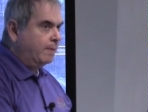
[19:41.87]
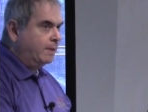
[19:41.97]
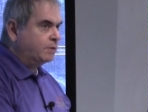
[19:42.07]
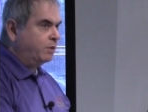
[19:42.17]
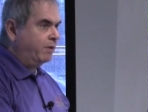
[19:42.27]

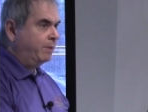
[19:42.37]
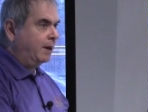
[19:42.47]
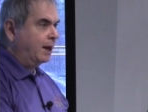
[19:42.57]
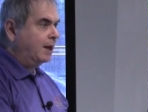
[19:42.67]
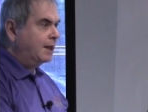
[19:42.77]
This would have
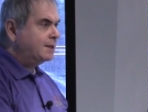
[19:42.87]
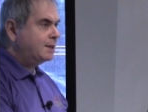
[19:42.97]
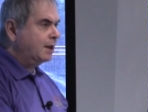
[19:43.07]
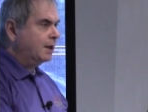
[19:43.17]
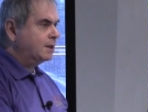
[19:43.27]
been an
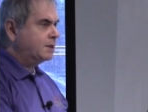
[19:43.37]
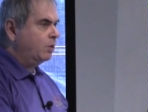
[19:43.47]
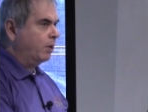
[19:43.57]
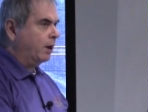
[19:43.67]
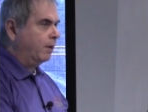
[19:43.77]
insta,
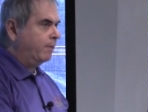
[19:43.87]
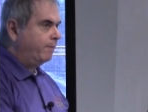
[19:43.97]
insta win.